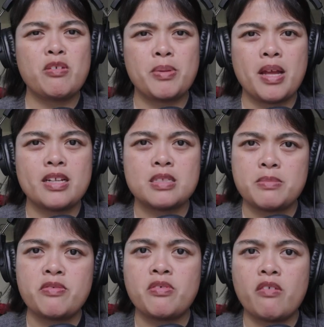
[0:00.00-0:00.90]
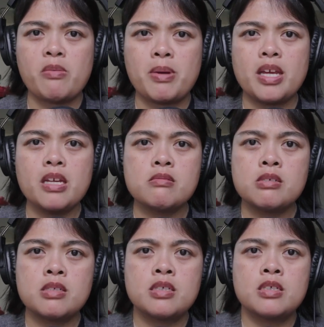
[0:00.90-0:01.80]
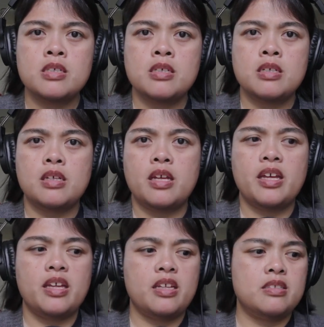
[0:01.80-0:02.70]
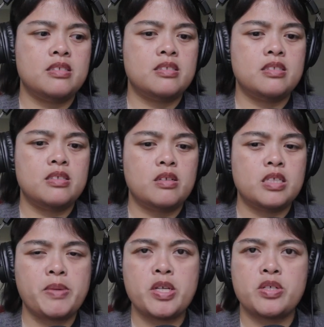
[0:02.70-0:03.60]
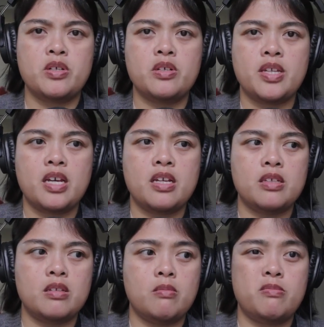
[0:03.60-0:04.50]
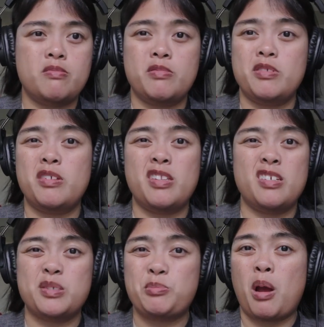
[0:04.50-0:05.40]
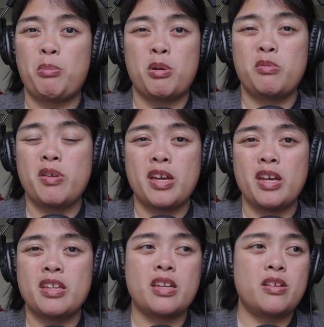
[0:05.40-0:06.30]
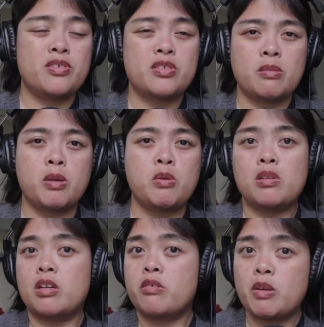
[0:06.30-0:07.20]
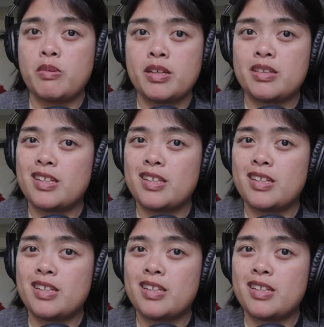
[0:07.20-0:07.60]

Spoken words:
plan is made for everybody. And just make sure that you do things the proper way, that your stomach will agree with it.